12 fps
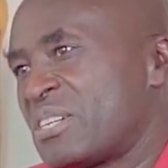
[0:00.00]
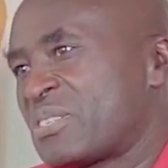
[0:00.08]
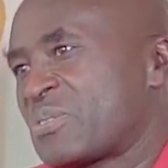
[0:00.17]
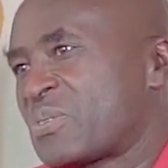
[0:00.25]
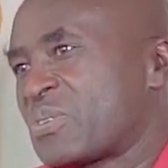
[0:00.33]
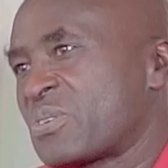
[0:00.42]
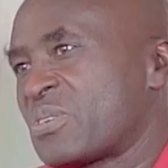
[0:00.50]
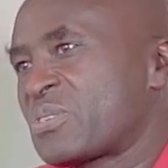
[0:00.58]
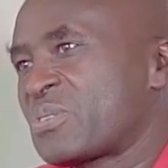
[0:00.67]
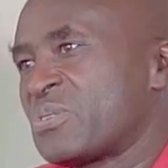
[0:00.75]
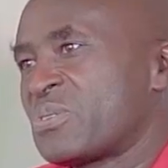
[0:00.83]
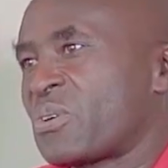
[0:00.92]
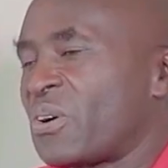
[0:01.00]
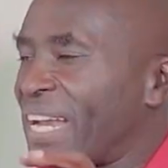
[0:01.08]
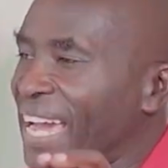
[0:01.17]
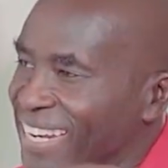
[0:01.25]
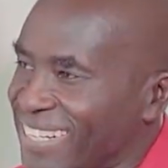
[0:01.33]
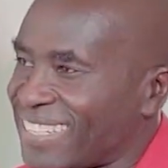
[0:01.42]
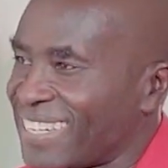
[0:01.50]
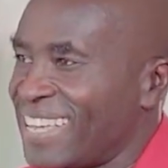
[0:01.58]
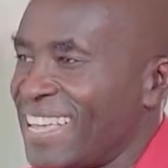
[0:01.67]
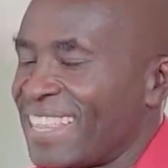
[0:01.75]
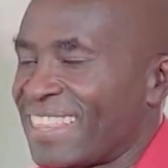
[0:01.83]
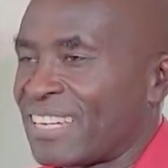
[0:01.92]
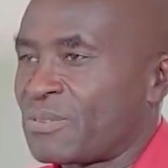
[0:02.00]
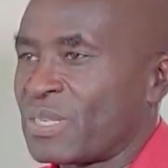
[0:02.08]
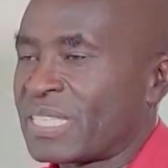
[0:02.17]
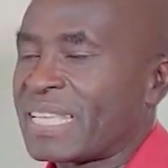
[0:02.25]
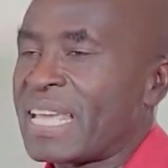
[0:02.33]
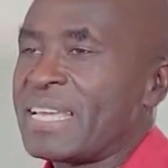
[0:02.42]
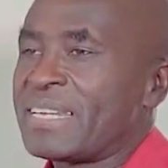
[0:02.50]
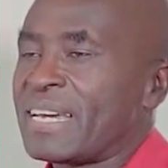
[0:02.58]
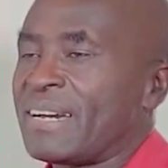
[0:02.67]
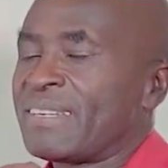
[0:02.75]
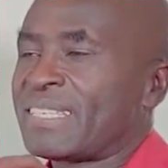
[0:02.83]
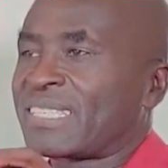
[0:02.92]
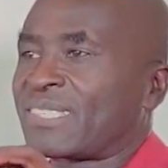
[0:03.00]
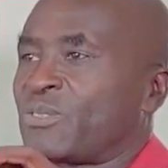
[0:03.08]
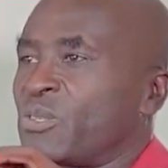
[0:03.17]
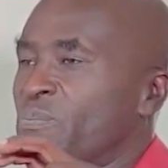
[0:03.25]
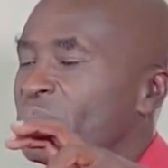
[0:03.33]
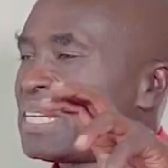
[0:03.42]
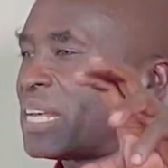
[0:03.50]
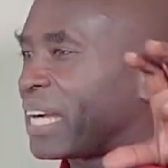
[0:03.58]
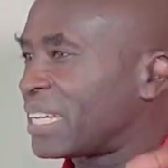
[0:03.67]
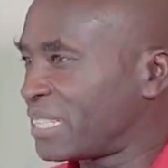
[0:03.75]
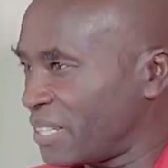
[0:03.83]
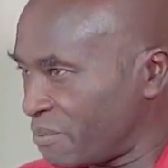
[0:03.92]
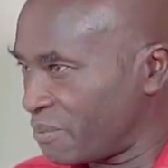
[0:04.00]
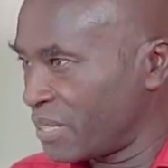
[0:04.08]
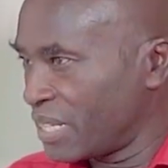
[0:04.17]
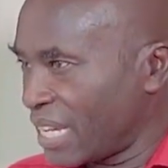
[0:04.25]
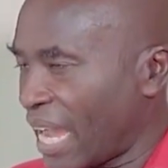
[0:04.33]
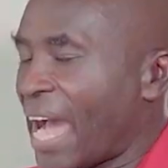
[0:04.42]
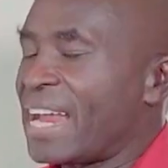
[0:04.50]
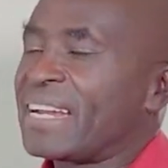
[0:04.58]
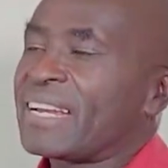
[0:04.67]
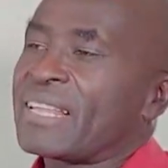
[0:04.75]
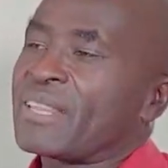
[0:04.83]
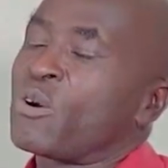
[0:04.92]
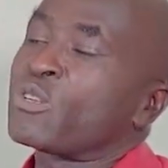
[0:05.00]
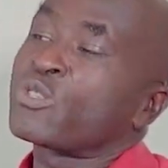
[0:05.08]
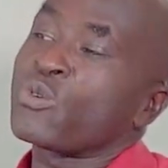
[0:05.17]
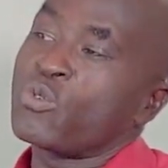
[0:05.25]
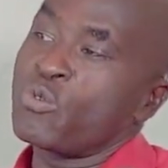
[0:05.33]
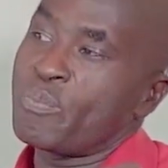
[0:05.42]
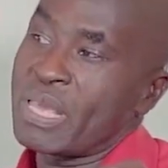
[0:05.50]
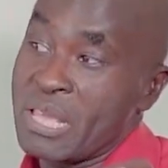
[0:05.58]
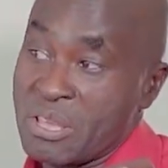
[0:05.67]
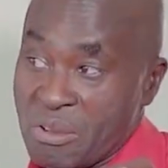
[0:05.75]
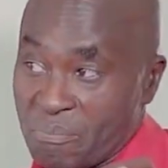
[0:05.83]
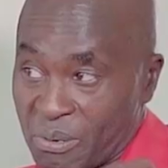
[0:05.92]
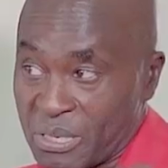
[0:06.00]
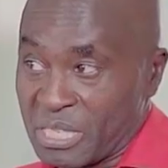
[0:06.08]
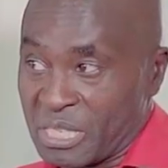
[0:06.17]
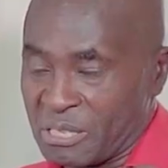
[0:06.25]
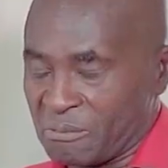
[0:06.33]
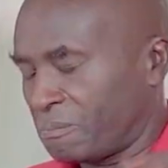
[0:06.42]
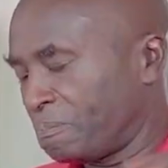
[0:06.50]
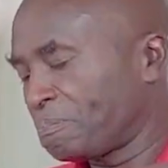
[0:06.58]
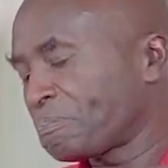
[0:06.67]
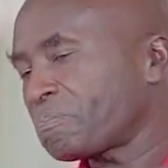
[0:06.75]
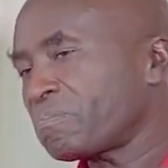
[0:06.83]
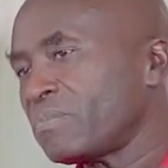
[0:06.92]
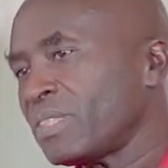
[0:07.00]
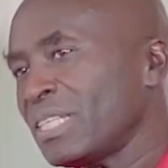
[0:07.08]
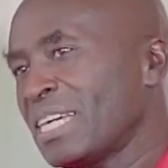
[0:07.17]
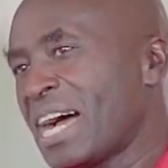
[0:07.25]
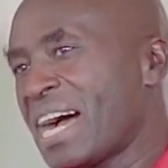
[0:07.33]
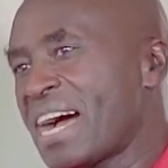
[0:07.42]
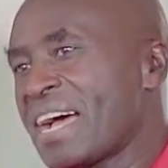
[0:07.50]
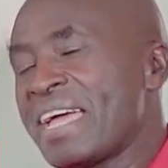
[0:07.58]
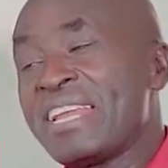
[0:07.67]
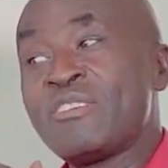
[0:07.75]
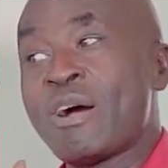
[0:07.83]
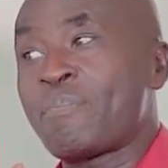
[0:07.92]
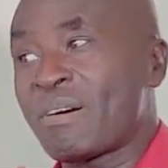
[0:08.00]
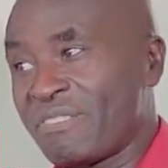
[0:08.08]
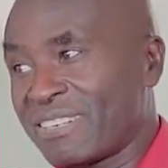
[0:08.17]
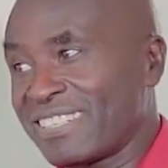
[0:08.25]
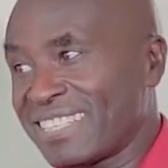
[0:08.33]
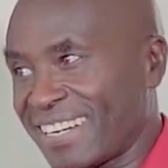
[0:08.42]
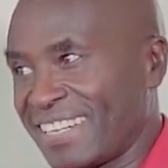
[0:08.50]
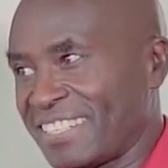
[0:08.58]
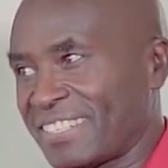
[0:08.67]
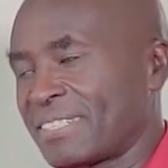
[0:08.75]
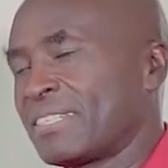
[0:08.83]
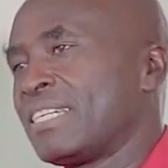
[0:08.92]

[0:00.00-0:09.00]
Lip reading: to connect that we said risks could be negative and they also could be positive. And you are perfectly right.